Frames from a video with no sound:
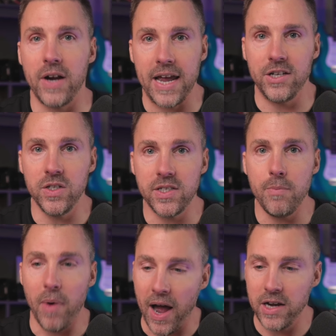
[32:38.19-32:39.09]
agency
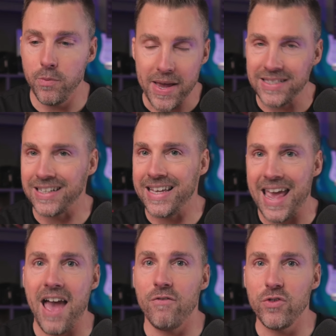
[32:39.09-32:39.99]
behind basically
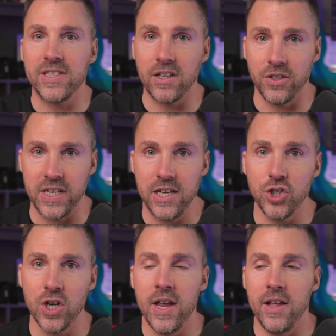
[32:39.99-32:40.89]
every single niche.